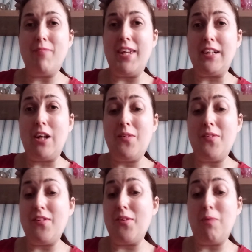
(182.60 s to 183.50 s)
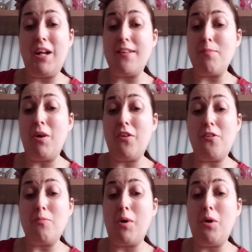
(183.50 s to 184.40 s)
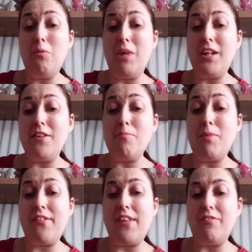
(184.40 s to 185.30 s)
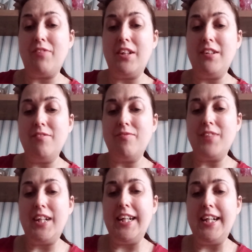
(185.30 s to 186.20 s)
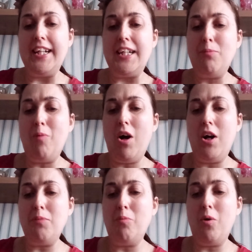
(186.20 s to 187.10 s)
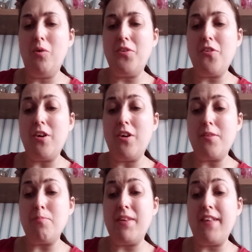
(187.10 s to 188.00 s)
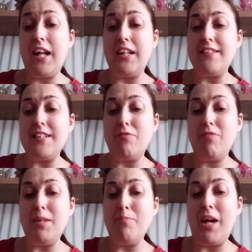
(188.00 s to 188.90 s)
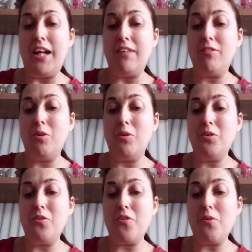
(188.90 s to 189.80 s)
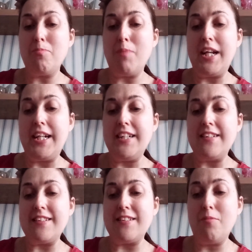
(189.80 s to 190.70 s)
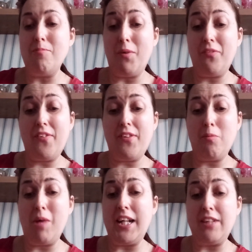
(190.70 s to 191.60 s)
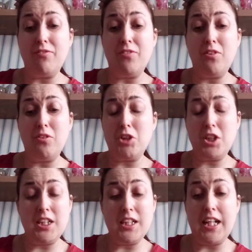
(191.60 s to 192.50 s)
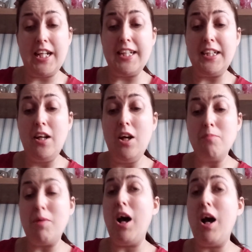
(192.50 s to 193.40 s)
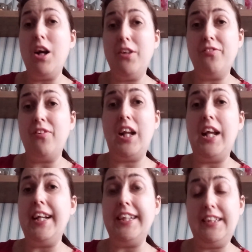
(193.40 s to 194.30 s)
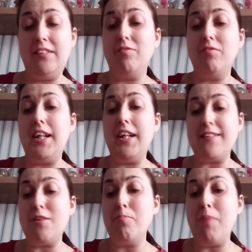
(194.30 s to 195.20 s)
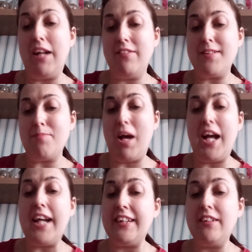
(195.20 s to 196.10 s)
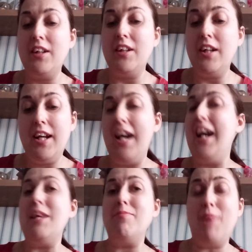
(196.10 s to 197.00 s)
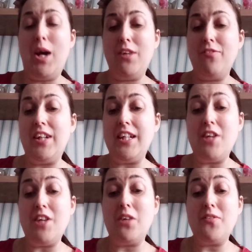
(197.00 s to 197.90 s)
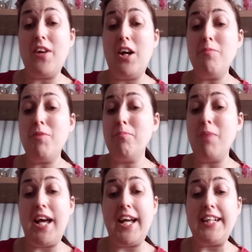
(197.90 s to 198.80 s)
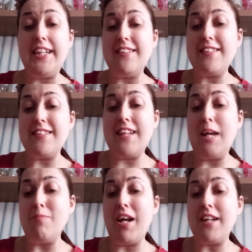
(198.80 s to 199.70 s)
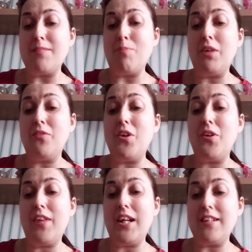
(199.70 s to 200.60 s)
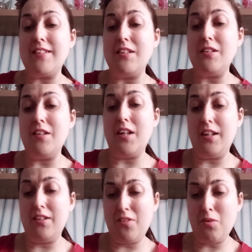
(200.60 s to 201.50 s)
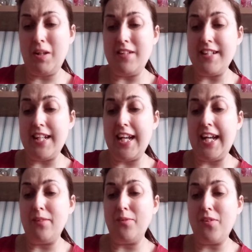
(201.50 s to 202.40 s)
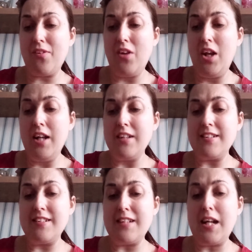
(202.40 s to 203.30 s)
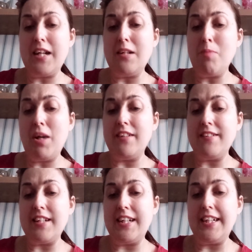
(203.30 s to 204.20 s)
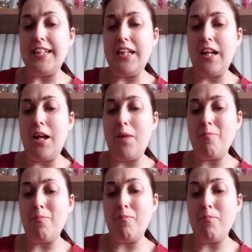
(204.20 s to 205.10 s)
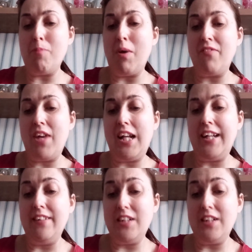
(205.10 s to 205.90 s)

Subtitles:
it goes as well as possible. And number seven, EY warns hospitality rebound could be some months away, unfortunately, but hopefully it'll bounce back, and hopefully in no time. Number eight, ASPO 2020 Hills Sustainability Pavilion